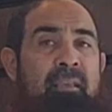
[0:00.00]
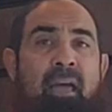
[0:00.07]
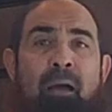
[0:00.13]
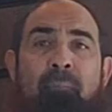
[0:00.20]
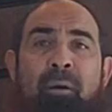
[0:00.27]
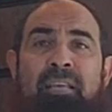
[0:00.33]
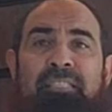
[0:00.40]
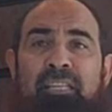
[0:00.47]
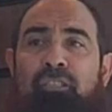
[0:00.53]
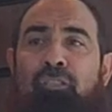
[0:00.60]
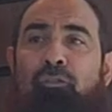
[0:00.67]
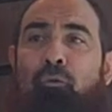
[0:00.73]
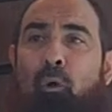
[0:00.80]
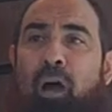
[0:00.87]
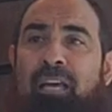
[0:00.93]
A message
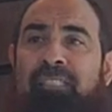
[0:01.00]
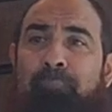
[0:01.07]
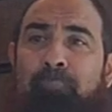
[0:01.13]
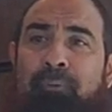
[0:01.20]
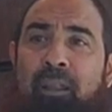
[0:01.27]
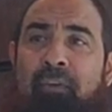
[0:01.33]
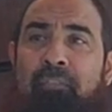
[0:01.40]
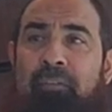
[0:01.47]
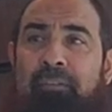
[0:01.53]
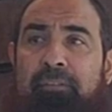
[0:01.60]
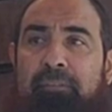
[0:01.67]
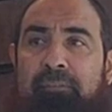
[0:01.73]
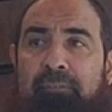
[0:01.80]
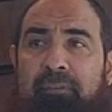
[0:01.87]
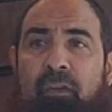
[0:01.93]
to us
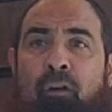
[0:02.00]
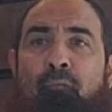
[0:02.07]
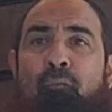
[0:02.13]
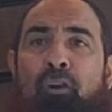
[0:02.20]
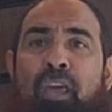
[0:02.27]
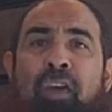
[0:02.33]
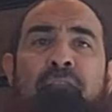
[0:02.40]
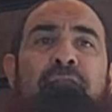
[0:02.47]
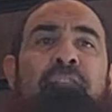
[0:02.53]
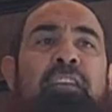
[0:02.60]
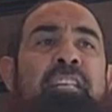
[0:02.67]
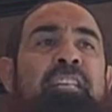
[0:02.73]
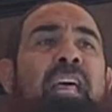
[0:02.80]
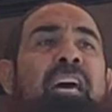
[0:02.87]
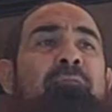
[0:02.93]
brothers, for every
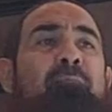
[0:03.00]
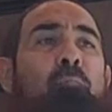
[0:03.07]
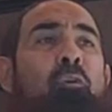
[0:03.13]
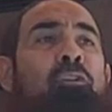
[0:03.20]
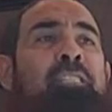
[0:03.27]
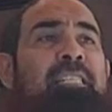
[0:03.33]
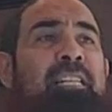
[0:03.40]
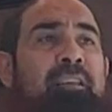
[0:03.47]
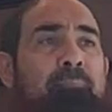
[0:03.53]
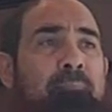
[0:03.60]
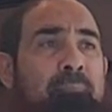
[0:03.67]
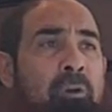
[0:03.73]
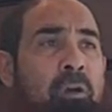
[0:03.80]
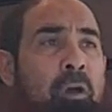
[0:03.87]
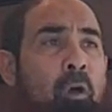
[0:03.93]

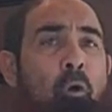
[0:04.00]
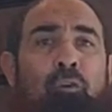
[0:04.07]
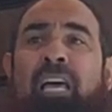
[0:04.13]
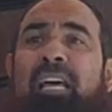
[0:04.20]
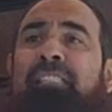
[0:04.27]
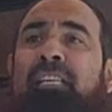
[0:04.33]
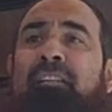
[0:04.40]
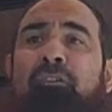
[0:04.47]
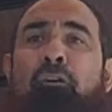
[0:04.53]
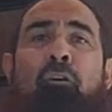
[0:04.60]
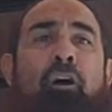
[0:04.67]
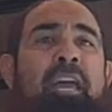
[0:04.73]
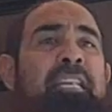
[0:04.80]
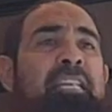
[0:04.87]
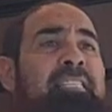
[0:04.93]
non-Muslim who doesn't know
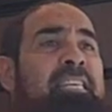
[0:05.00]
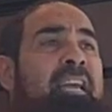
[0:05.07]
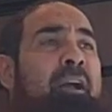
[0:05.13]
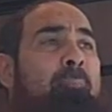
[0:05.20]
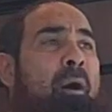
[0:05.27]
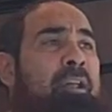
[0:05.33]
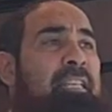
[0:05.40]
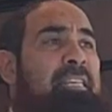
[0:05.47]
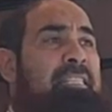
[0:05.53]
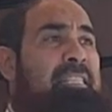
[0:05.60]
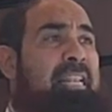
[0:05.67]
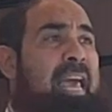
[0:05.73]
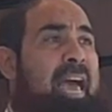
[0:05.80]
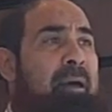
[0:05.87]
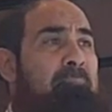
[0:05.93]
anything about
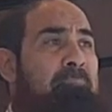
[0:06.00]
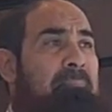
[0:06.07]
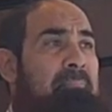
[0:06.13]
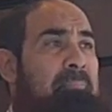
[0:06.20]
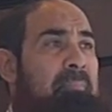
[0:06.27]
Islam,